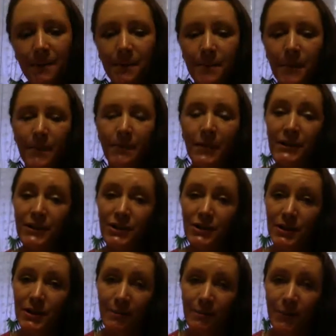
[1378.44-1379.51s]

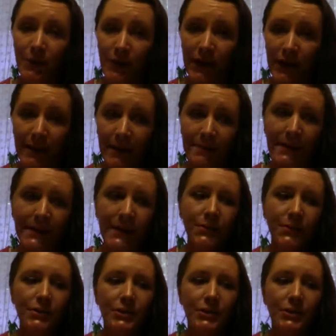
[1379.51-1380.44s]
apprenticeship program, which